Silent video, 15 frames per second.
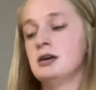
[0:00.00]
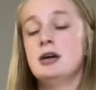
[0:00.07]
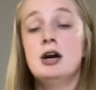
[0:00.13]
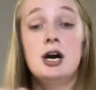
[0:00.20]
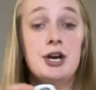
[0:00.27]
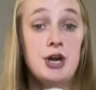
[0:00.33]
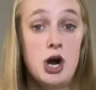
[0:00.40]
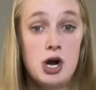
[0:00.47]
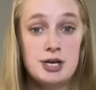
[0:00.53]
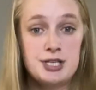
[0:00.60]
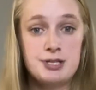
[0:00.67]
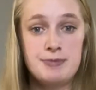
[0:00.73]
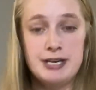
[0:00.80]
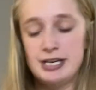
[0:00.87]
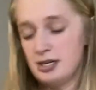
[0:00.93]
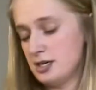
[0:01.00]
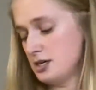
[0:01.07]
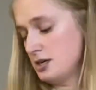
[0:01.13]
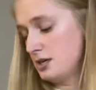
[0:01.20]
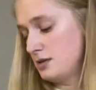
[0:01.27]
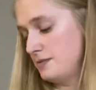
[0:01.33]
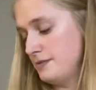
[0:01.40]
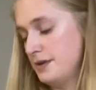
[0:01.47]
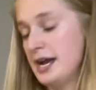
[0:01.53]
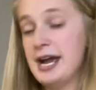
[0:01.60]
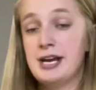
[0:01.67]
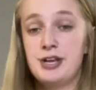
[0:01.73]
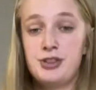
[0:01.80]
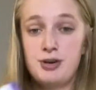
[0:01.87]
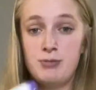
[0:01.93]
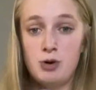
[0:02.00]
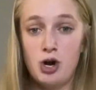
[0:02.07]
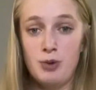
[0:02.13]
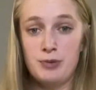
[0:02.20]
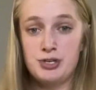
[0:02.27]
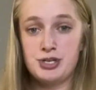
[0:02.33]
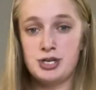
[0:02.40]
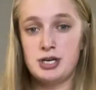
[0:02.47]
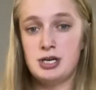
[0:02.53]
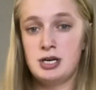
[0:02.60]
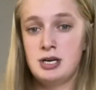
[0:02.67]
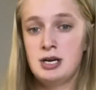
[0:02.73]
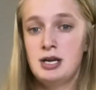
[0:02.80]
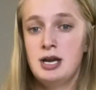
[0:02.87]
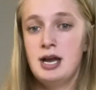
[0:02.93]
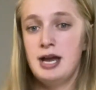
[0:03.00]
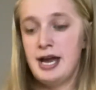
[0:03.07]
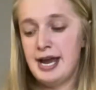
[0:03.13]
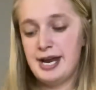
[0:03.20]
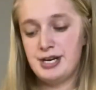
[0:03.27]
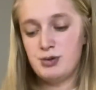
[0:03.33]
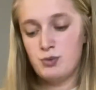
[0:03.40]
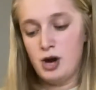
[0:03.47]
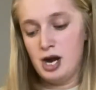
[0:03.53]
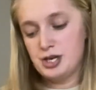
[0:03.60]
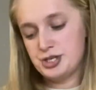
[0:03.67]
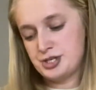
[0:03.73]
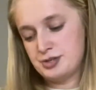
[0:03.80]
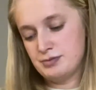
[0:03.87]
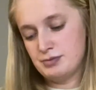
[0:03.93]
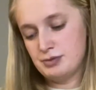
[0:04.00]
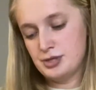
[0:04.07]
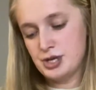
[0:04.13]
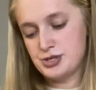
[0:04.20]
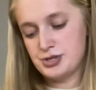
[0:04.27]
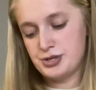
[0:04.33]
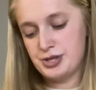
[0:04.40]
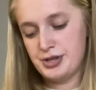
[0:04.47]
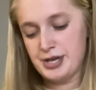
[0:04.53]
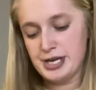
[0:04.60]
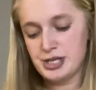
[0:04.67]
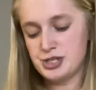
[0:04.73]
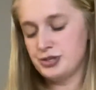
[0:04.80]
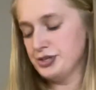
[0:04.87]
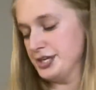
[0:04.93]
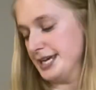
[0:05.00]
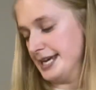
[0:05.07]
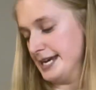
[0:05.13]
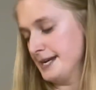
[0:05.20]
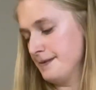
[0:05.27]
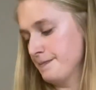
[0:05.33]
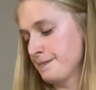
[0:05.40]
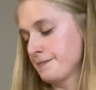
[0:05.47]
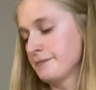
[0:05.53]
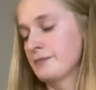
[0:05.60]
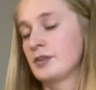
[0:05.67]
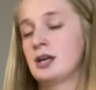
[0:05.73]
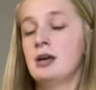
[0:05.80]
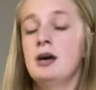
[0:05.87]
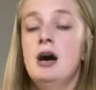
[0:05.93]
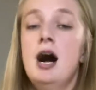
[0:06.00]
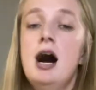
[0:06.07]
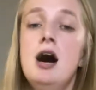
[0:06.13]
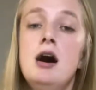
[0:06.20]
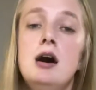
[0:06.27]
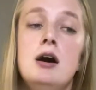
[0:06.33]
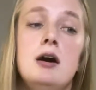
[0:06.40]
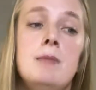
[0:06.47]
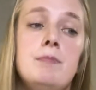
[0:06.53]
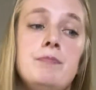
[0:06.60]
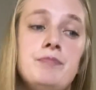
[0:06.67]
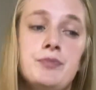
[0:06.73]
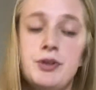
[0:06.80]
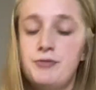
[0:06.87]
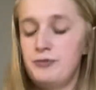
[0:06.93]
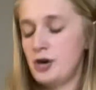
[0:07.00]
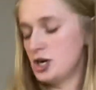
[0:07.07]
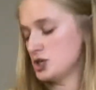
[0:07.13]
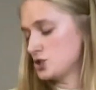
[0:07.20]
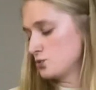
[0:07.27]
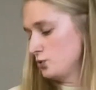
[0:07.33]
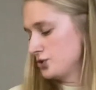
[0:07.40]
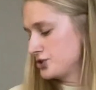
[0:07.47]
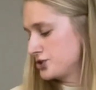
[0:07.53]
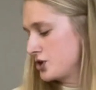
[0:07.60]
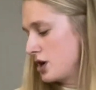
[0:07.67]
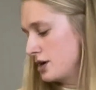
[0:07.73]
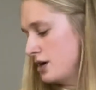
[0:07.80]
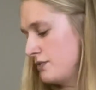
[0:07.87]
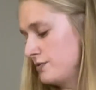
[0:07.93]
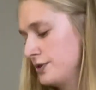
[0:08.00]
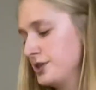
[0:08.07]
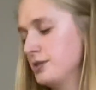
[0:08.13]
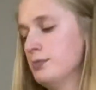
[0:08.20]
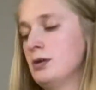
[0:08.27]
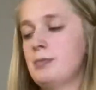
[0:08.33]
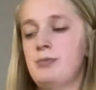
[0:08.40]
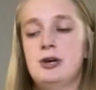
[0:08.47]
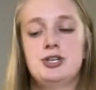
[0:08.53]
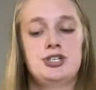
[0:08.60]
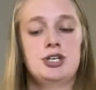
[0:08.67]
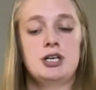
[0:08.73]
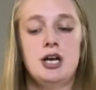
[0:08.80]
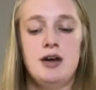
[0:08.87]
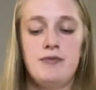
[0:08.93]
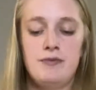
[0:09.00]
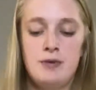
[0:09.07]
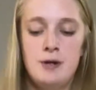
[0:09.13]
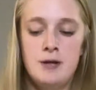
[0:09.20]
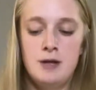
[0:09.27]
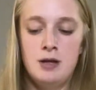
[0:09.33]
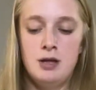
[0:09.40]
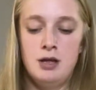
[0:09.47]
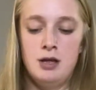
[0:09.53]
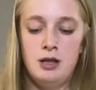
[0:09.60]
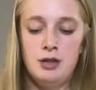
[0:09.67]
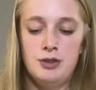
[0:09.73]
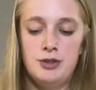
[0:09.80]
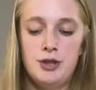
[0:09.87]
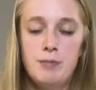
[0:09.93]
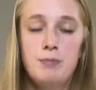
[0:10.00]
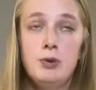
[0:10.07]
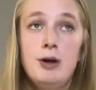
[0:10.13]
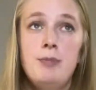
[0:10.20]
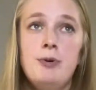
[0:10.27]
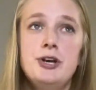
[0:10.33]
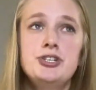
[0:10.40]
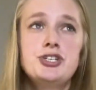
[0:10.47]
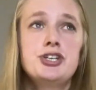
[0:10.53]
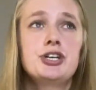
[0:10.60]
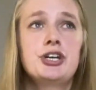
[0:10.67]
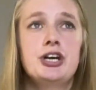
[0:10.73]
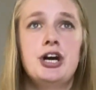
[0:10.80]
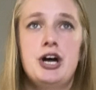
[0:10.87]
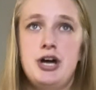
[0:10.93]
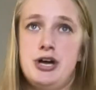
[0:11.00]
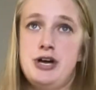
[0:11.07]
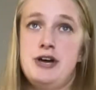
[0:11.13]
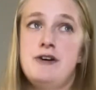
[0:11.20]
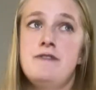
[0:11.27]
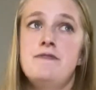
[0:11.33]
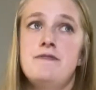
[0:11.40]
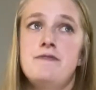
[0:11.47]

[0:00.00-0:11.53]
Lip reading: an oximeter, and a thermometer, and a watch. Those are the things you'll need. First, we'll start off with the blood pressure cuff. The blood pressure cuff,